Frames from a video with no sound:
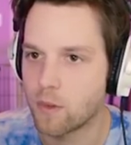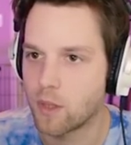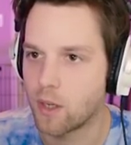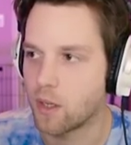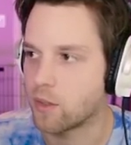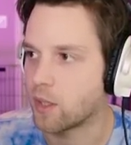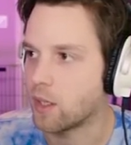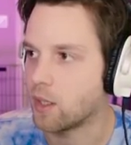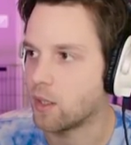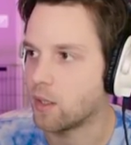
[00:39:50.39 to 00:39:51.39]
There is
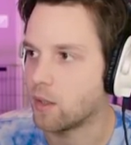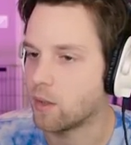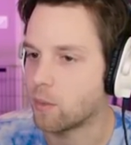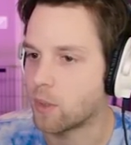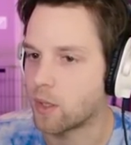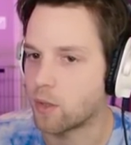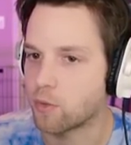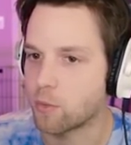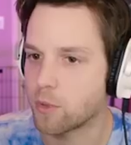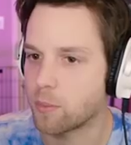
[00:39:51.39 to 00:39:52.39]
a one of
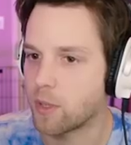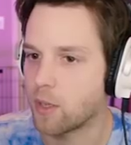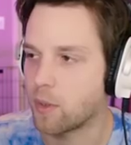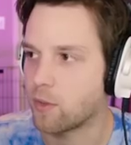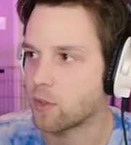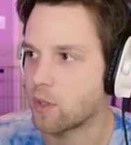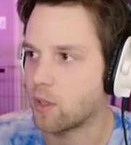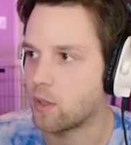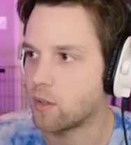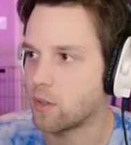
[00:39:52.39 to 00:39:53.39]
those rooms up there, whatever it's
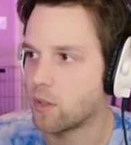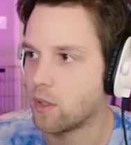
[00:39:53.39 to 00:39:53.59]
called.